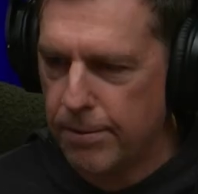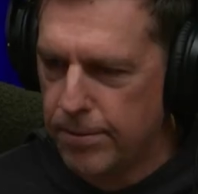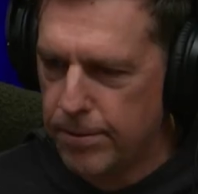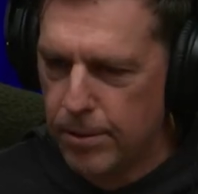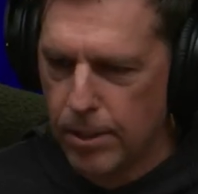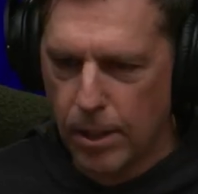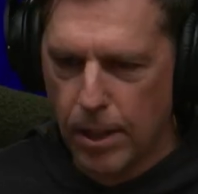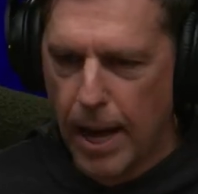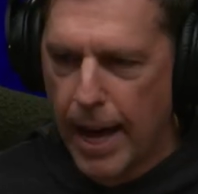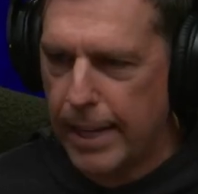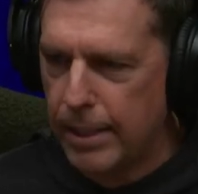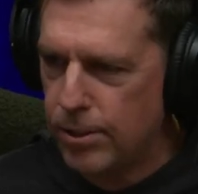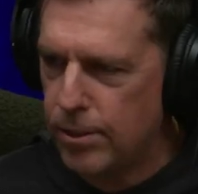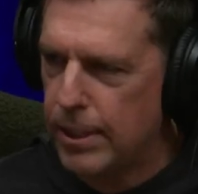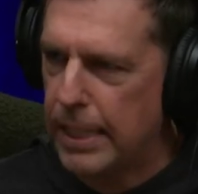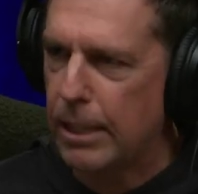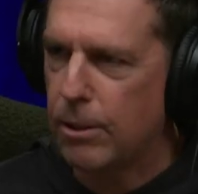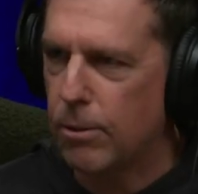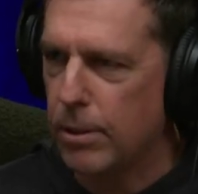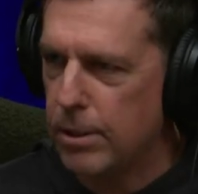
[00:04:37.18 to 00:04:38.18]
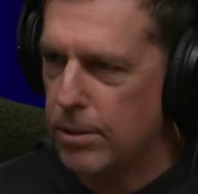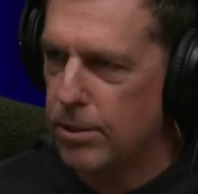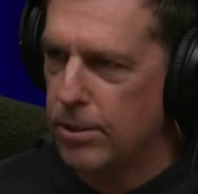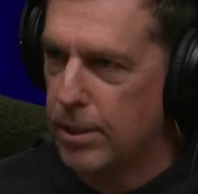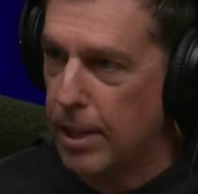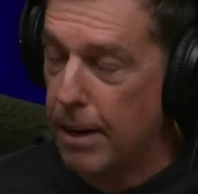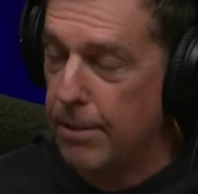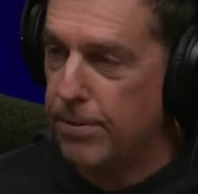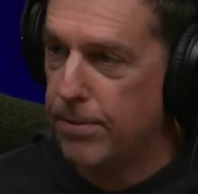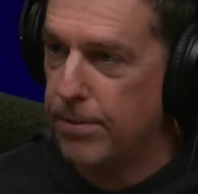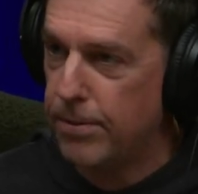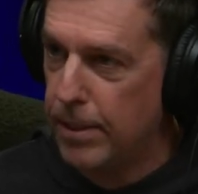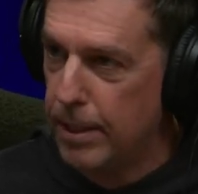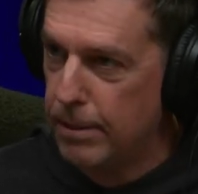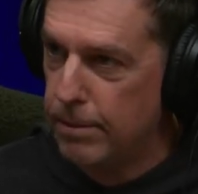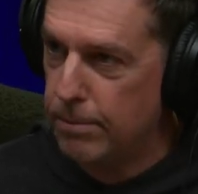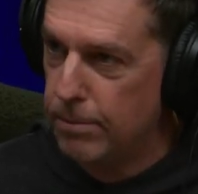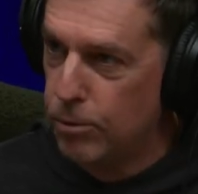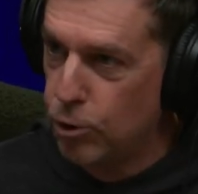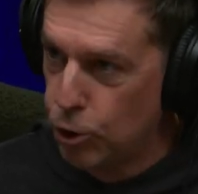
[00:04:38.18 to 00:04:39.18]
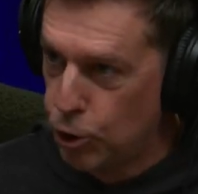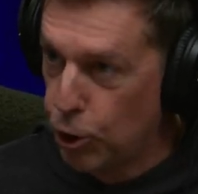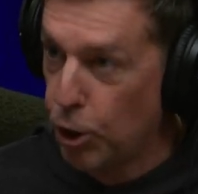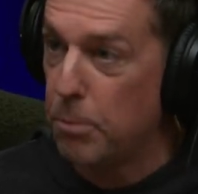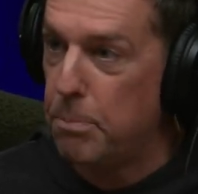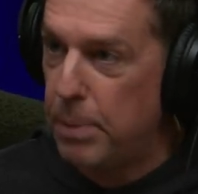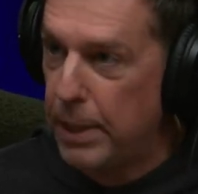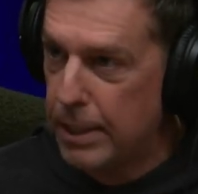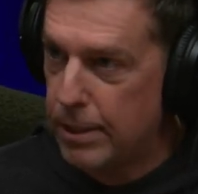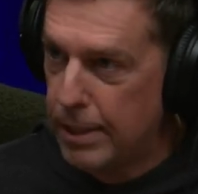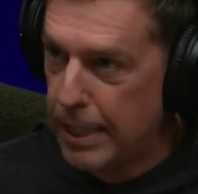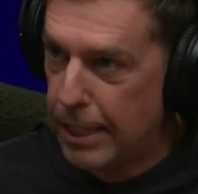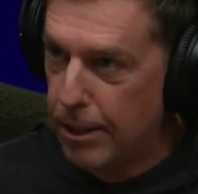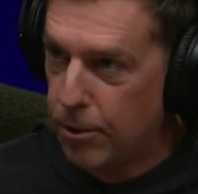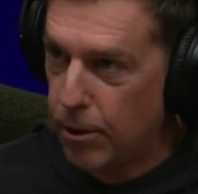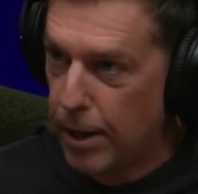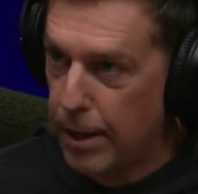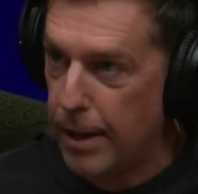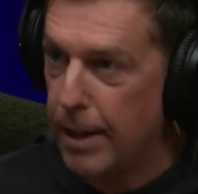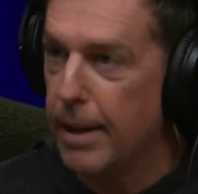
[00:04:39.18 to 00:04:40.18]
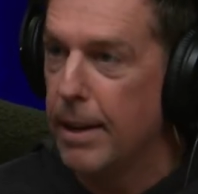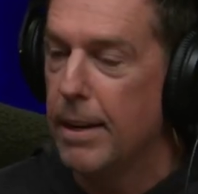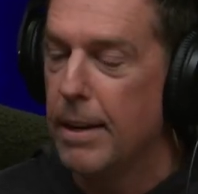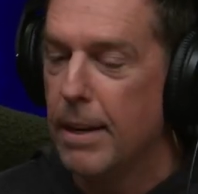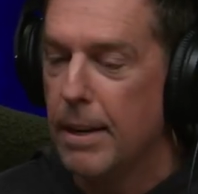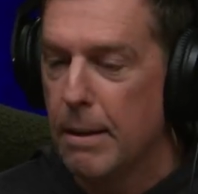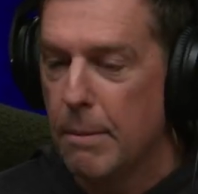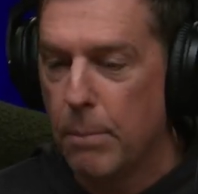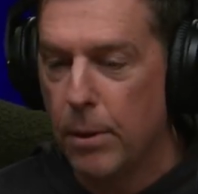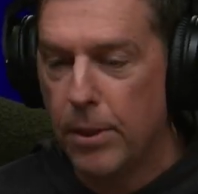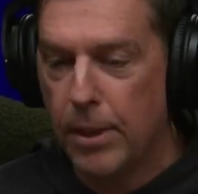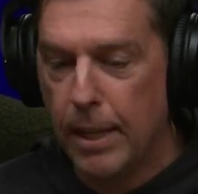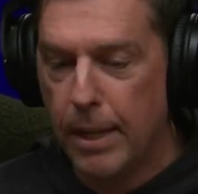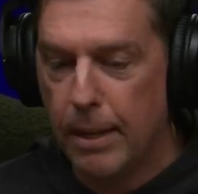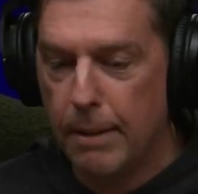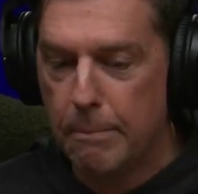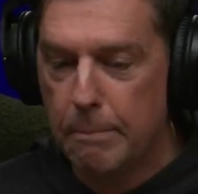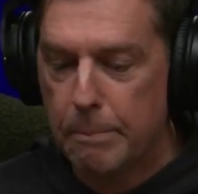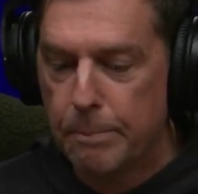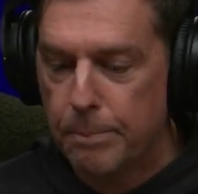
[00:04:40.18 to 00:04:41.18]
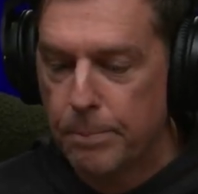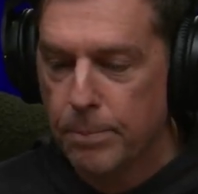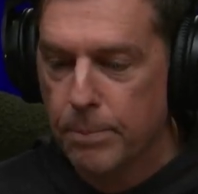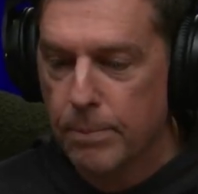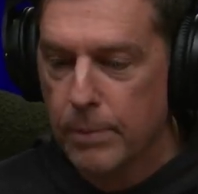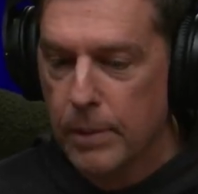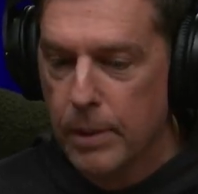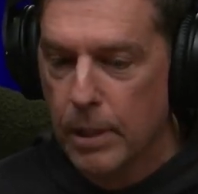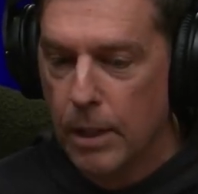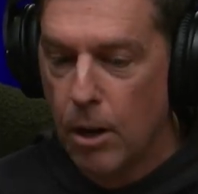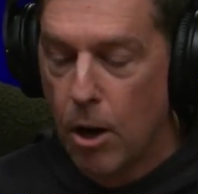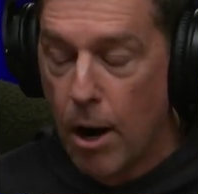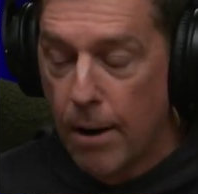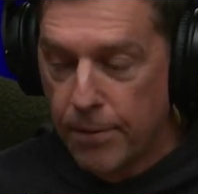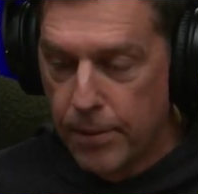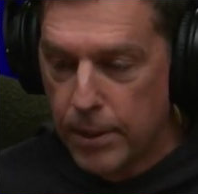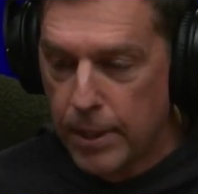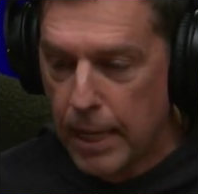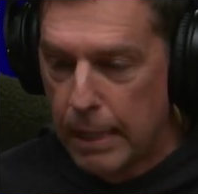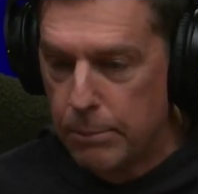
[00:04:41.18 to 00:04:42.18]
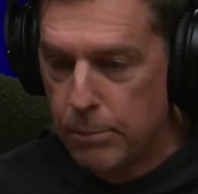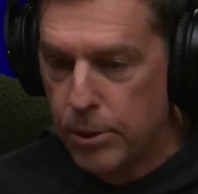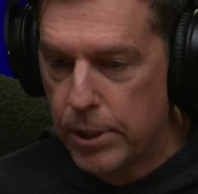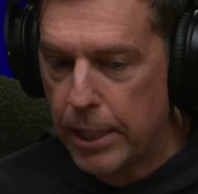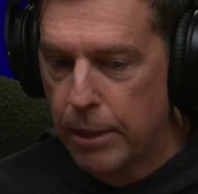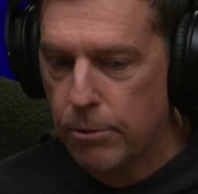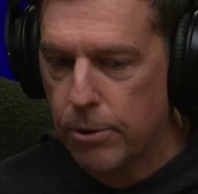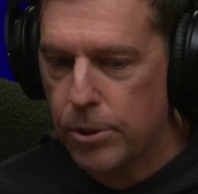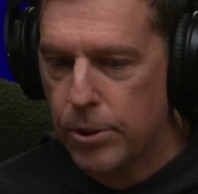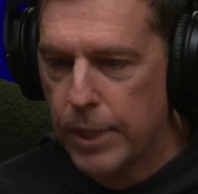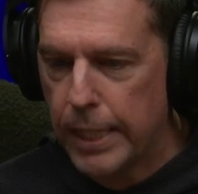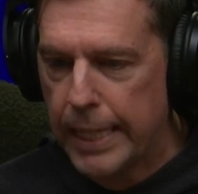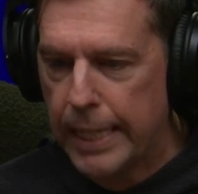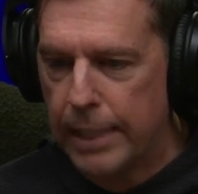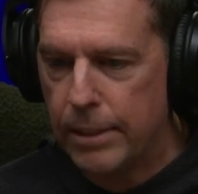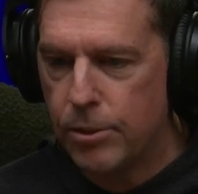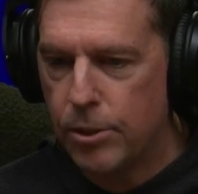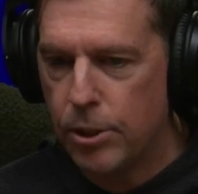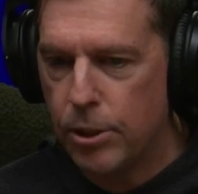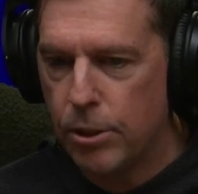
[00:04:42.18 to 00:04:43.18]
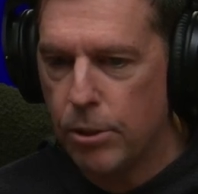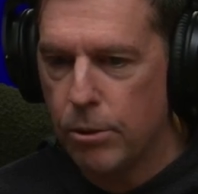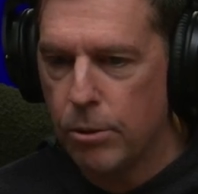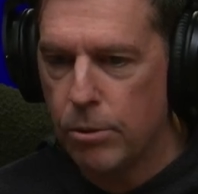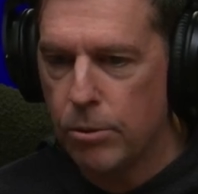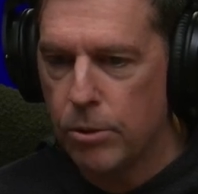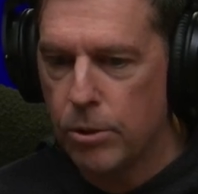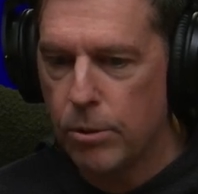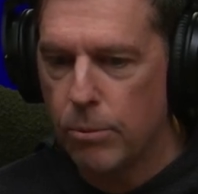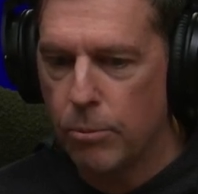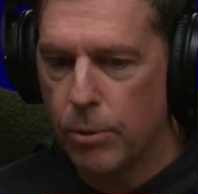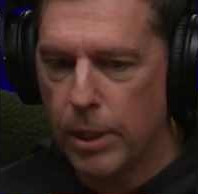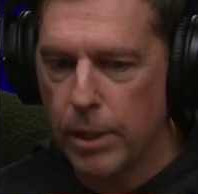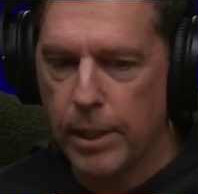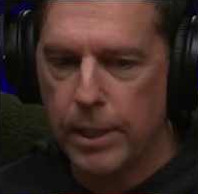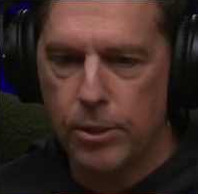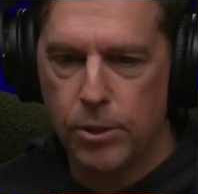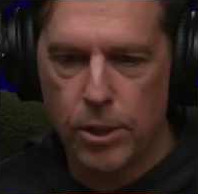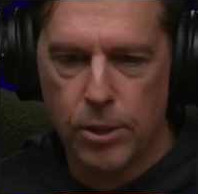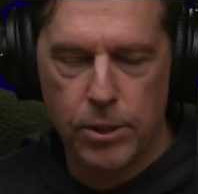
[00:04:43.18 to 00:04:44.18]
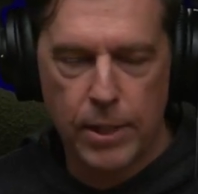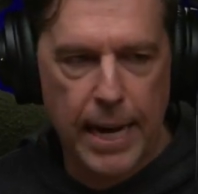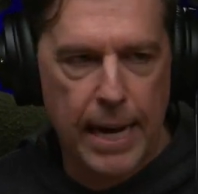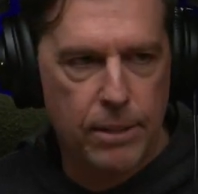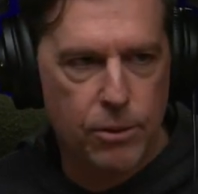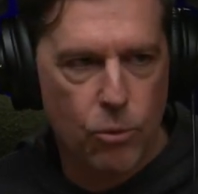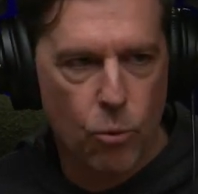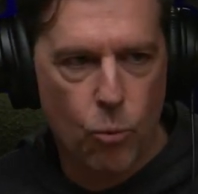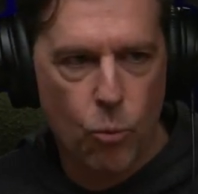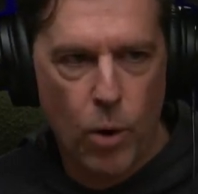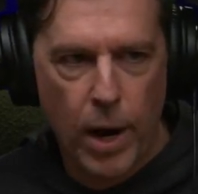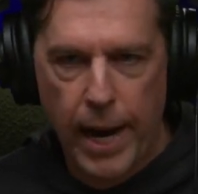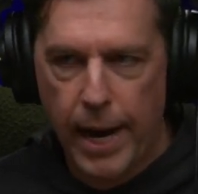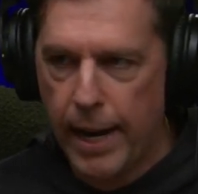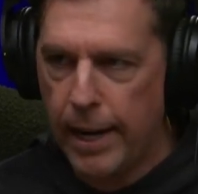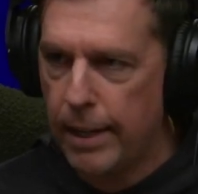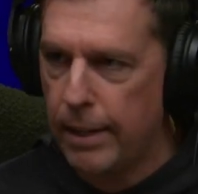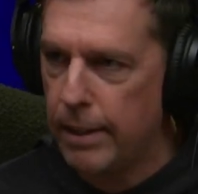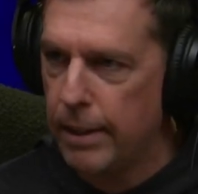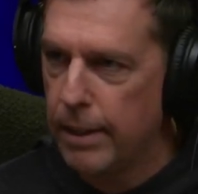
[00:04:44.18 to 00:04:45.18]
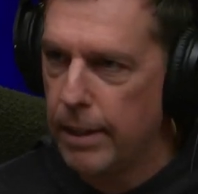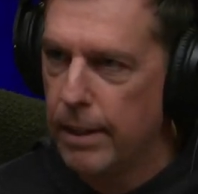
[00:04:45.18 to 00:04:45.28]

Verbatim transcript: there's a lot of secret stuff that should be secret but then oftentimes secrecy gets used really just as a way